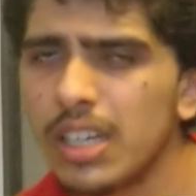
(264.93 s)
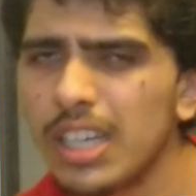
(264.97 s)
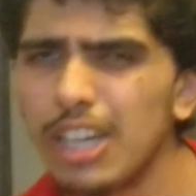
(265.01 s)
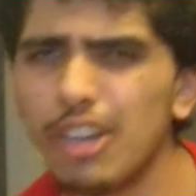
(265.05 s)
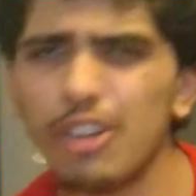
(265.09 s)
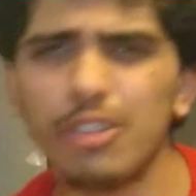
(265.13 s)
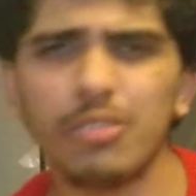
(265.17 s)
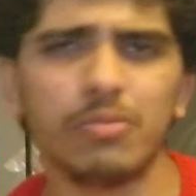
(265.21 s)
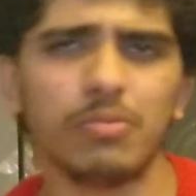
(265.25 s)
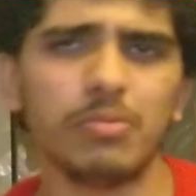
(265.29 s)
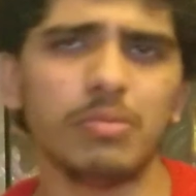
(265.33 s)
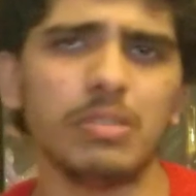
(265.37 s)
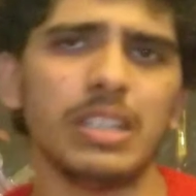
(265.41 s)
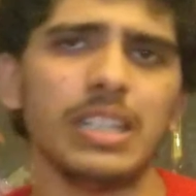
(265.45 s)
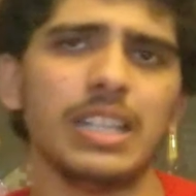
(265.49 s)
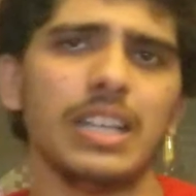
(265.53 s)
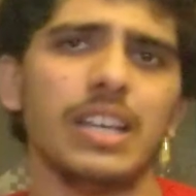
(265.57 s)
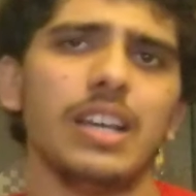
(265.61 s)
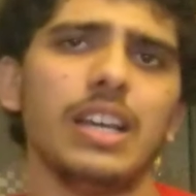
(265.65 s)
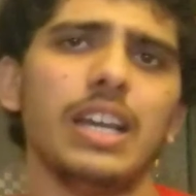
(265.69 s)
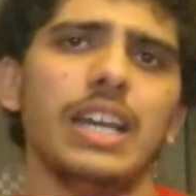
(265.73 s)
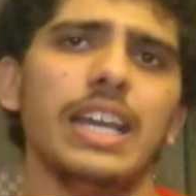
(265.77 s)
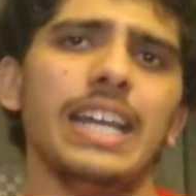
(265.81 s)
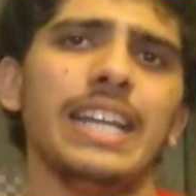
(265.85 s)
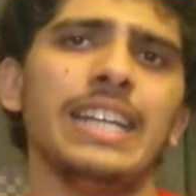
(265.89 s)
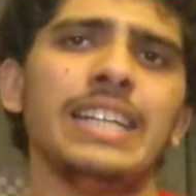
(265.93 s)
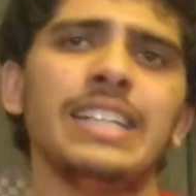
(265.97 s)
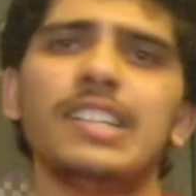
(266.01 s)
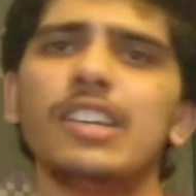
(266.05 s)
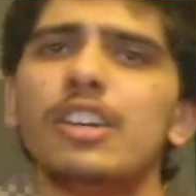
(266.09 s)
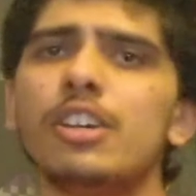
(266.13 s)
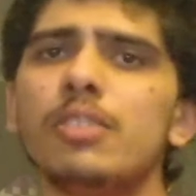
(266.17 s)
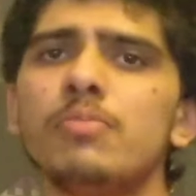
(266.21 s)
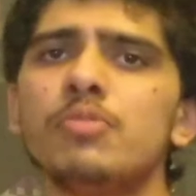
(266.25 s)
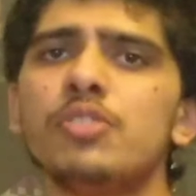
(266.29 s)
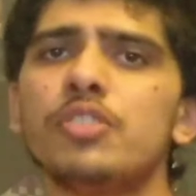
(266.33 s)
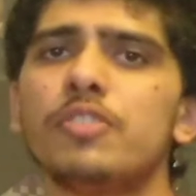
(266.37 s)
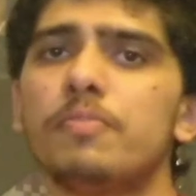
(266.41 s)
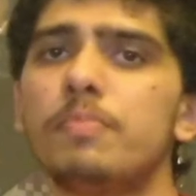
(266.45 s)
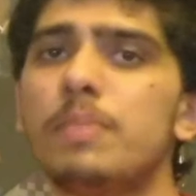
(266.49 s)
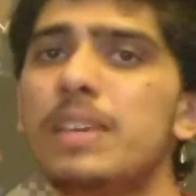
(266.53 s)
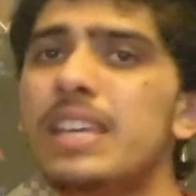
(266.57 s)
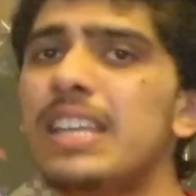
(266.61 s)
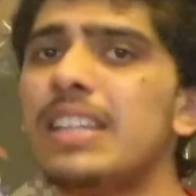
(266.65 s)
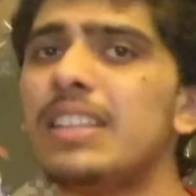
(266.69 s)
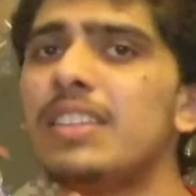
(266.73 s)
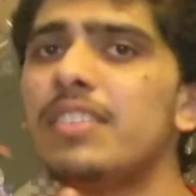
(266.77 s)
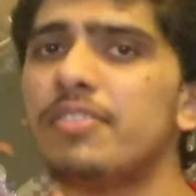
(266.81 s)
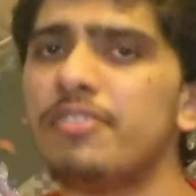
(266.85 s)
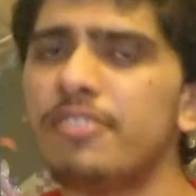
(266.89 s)
Now, in terms of
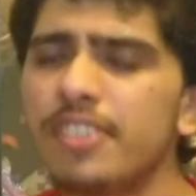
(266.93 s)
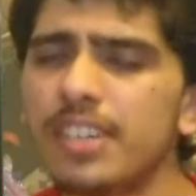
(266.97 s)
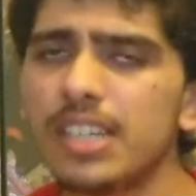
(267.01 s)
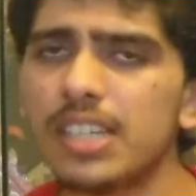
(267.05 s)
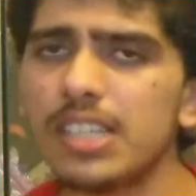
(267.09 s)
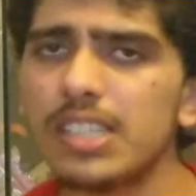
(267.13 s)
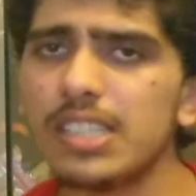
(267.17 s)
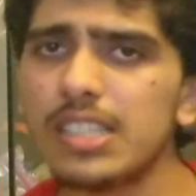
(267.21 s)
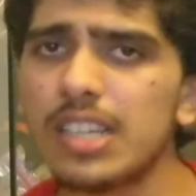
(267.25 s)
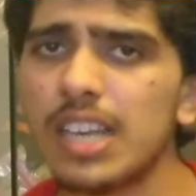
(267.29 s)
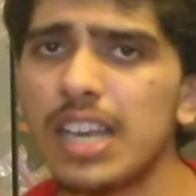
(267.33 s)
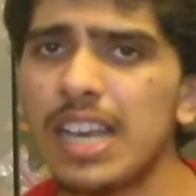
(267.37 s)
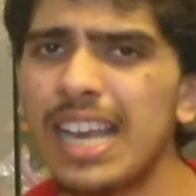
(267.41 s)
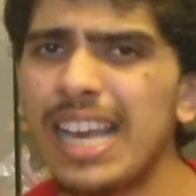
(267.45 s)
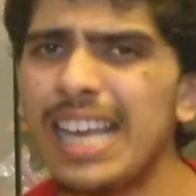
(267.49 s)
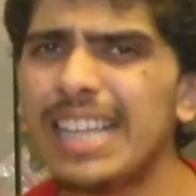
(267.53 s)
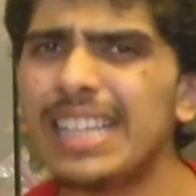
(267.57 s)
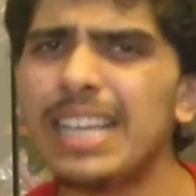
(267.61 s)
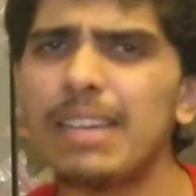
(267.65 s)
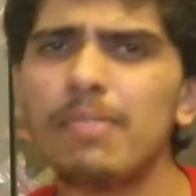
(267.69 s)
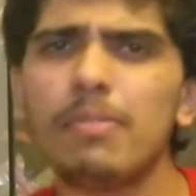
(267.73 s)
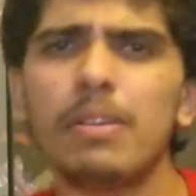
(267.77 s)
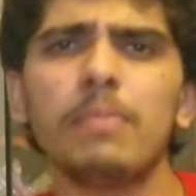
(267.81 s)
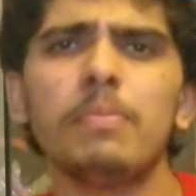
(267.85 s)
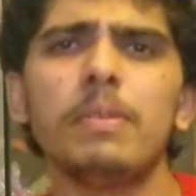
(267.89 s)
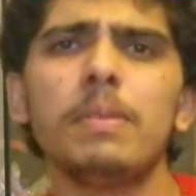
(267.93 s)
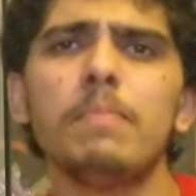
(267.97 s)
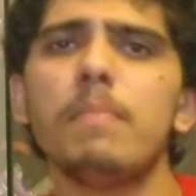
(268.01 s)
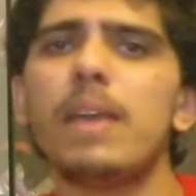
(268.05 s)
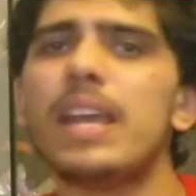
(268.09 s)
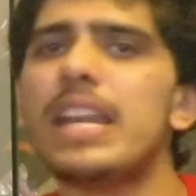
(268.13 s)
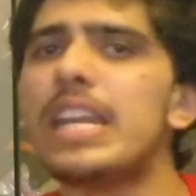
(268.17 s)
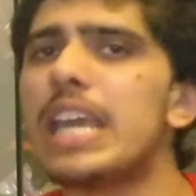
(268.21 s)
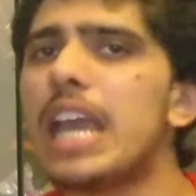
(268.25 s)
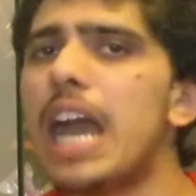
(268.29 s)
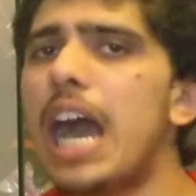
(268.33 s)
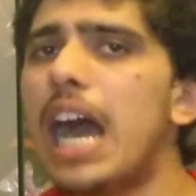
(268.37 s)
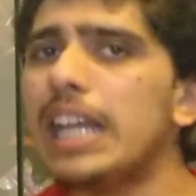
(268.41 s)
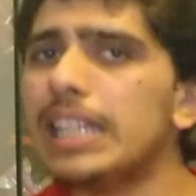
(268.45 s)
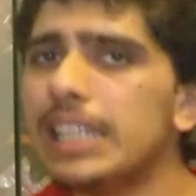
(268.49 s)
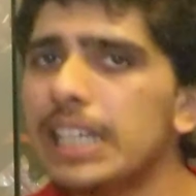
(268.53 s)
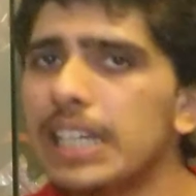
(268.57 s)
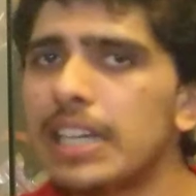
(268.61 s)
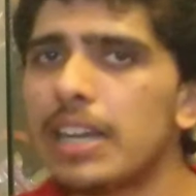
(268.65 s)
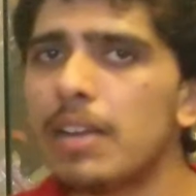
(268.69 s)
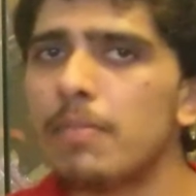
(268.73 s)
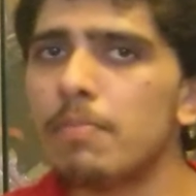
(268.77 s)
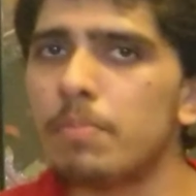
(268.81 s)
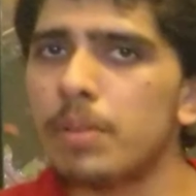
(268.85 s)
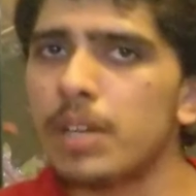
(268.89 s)
being the first, there might be many other
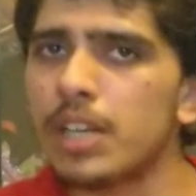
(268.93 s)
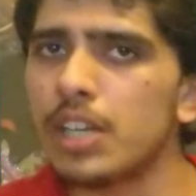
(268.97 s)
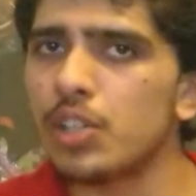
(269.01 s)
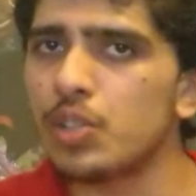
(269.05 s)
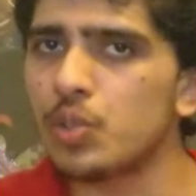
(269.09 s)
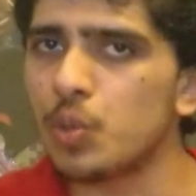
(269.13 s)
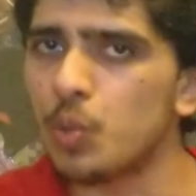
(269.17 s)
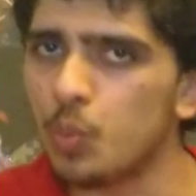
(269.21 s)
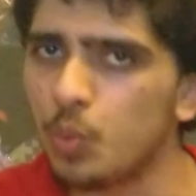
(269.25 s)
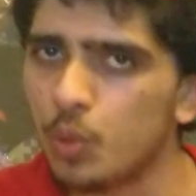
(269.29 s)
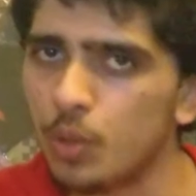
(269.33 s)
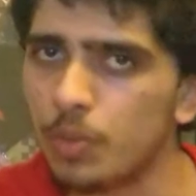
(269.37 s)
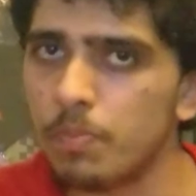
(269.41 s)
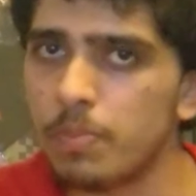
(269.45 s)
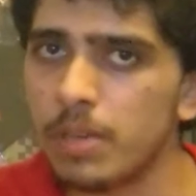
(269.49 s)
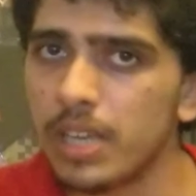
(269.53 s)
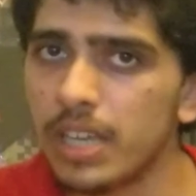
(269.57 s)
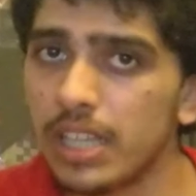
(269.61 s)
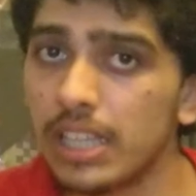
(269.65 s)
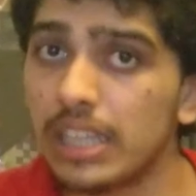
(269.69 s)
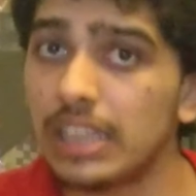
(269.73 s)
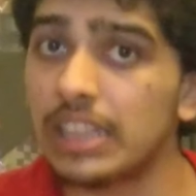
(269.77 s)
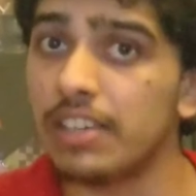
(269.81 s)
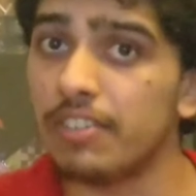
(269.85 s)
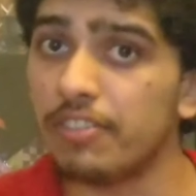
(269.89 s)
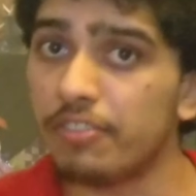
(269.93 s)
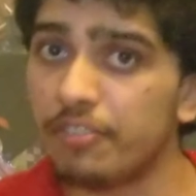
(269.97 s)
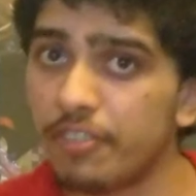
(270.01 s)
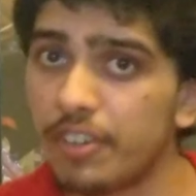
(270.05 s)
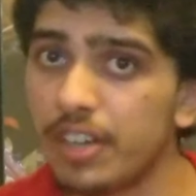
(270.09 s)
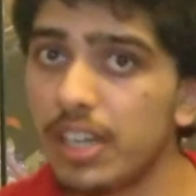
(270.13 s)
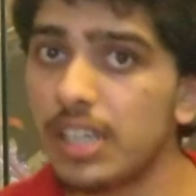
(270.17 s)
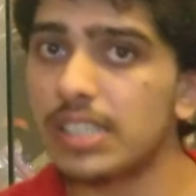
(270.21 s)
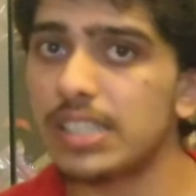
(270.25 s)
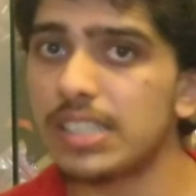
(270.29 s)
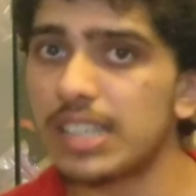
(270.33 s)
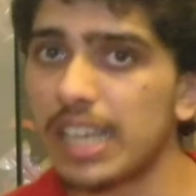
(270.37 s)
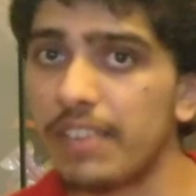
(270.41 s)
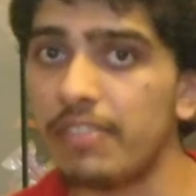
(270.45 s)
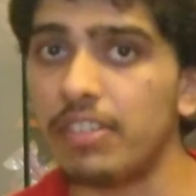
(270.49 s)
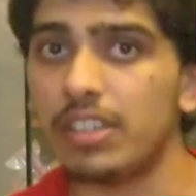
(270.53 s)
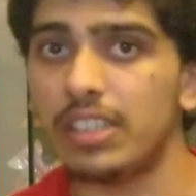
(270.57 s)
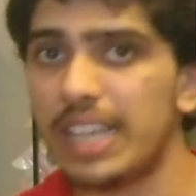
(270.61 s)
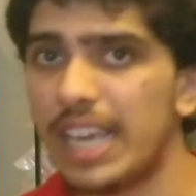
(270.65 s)
companies who would be the first ever.